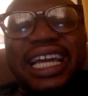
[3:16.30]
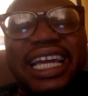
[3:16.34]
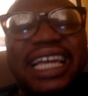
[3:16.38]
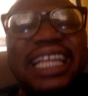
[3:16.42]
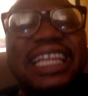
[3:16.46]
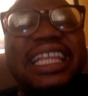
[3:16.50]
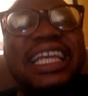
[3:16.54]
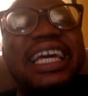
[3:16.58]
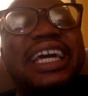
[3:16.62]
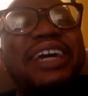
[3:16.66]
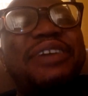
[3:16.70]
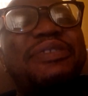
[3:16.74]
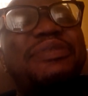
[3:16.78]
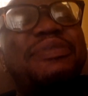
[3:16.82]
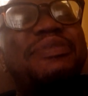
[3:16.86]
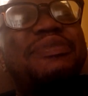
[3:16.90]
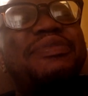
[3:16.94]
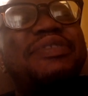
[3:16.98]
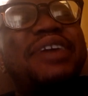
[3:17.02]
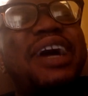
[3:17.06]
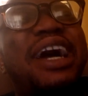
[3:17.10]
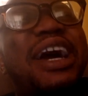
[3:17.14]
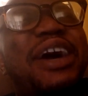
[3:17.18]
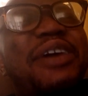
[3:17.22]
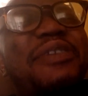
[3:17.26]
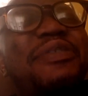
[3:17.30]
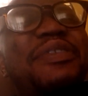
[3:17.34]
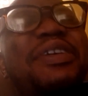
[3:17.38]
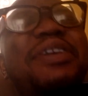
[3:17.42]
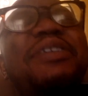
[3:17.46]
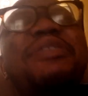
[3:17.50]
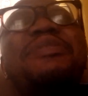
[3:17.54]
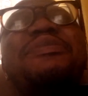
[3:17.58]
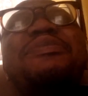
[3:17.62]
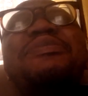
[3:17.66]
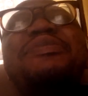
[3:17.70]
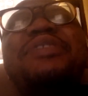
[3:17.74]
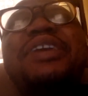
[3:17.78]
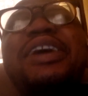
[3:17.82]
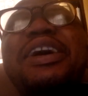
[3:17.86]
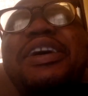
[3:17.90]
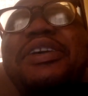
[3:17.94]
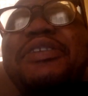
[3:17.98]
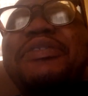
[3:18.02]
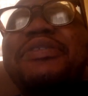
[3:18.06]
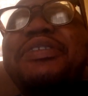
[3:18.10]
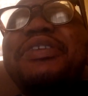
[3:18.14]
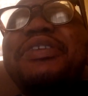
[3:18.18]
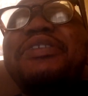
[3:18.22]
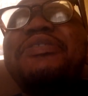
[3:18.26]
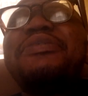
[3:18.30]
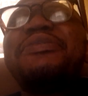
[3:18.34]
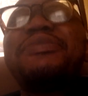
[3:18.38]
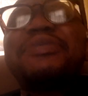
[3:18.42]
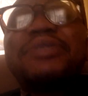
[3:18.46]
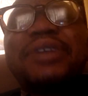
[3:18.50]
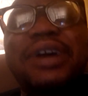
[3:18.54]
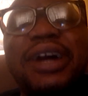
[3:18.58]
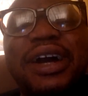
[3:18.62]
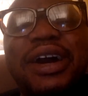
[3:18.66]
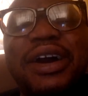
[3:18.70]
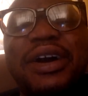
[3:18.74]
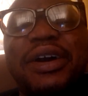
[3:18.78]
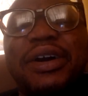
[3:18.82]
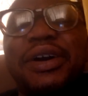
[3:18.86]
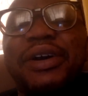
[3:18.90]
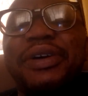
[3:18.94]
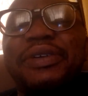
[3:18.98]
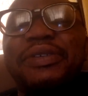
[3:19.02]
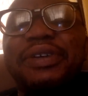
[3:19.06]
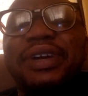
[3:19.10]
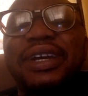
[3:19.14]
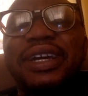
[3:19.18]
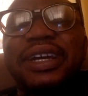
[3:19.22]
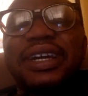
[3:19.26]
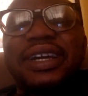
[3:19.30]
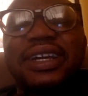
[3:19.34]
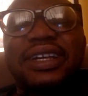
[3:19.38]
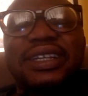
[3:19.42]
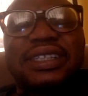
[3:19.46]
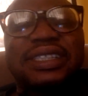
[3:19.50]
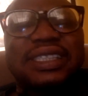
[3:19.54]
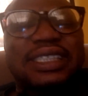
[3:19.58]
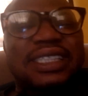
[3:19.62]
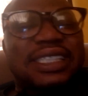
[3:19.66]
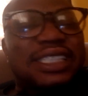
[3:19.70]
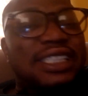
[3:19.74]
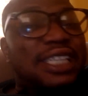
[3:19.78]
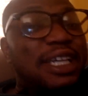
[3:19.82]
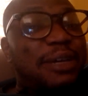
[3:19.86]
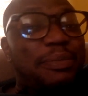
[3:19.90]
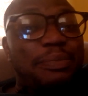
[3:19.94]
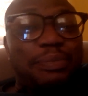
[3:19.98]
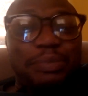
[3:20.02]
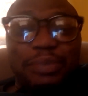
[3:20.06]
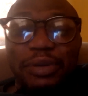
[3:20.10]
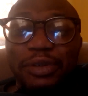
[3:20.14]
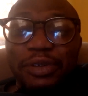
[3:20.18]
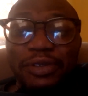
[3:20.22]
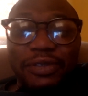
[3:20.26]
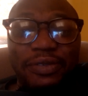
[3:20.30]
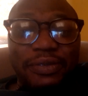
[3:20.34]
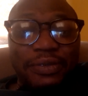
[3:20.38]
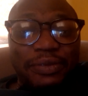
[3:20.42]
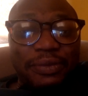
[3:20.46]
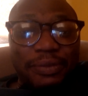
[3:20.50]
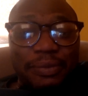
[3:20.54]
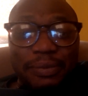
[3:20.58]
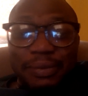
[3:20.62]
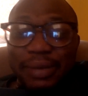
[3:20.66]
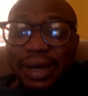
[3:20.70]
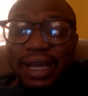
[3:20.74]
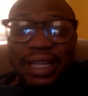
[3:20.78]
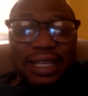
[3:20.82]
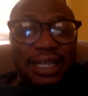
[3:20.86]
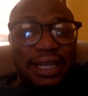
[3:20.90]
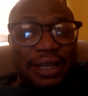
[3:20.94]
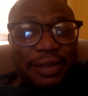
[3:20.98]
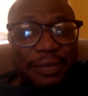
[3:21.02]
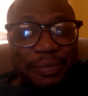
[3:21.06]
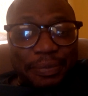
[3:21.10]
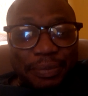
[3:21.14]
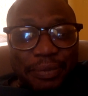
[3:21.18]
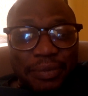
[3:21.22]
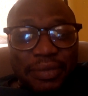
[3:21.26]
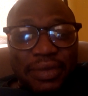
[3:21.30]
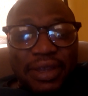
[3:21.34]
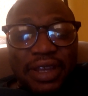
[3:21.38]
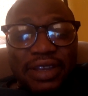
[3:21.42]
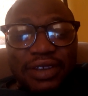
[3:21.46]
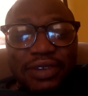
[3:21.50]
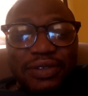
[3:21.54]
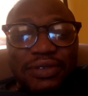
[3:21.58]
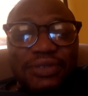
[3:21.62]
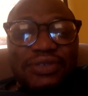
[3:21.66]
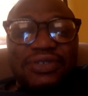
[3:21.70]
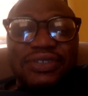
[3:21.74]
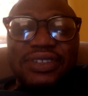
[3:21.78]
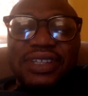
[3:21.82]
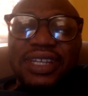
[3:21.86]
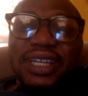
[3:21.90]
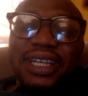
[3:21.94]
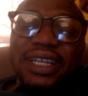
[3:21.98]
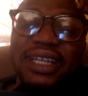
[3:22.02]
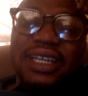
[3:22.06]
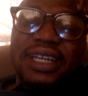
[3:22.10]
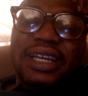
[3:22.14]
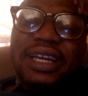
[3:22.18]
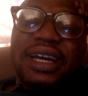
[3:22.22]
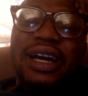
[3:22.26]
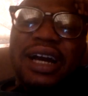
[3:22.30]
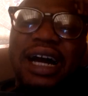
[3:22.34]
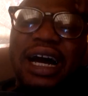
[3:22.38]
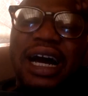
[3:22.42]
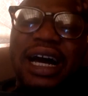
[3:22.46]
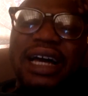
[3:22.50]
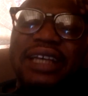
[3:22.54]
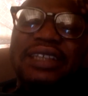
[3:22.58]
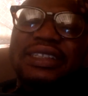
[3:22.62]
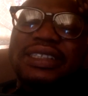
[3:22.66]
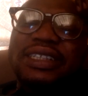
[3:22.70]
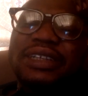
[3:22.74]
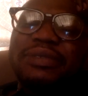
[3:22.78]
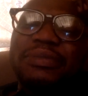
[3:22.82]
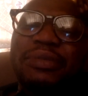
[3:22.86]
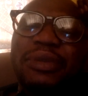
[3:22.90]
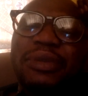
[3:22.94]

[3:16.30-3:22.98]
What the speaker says: in a very, very, very simple manner. You see, I see